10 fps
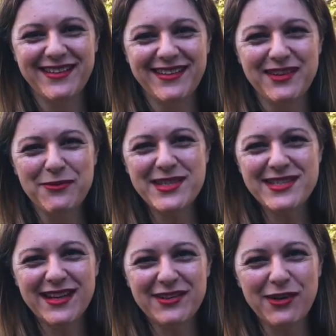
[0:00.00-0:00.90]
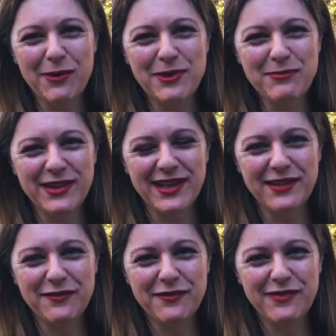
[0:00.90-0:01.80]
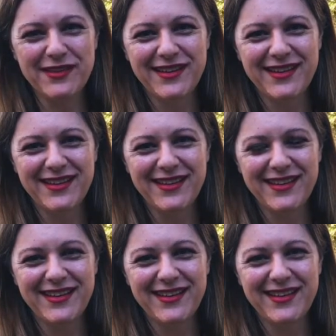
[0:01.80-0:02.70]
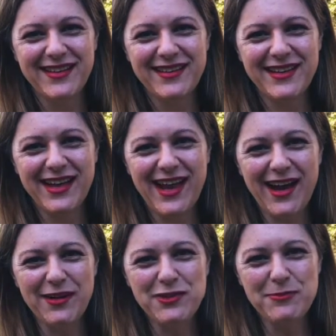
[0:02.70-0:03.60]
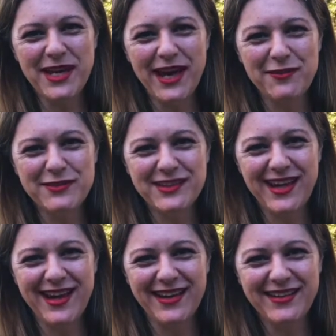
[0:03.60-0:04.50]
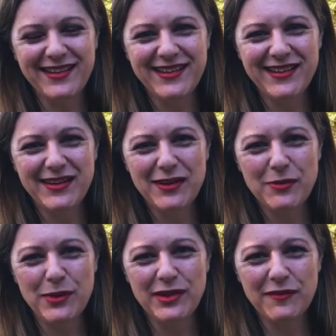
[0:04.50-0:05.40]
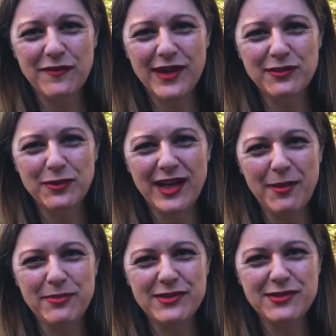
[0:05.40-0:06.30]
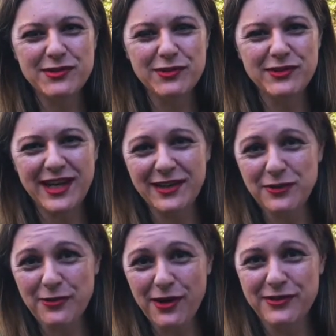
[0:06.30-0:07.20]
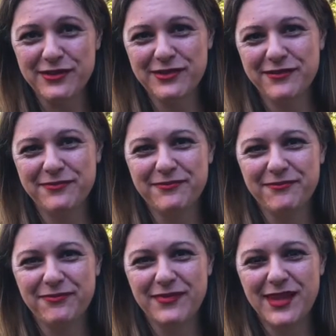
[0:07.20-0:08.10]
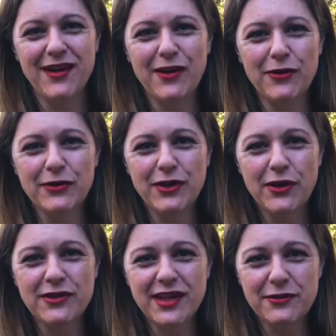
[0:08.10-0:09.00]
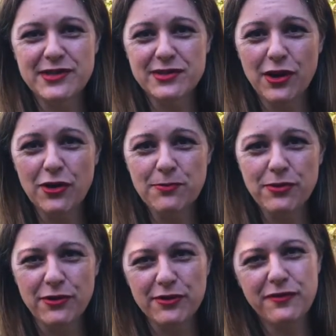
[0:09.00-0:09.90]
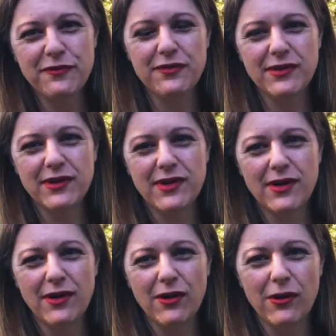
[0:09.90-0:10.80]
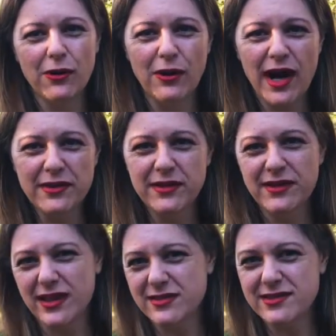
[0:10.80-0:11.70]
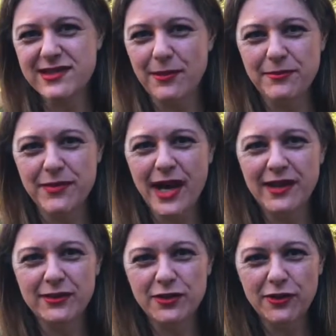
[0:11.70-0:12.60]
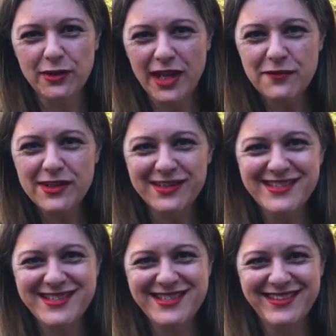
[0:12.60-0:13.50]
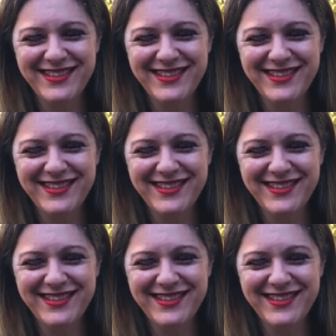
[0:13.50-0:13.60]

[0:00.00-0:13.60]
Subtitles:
there is that common belief that how you behave today will affect what happens to you down the road. Although there is no proof, or other than some anecdotal evidence,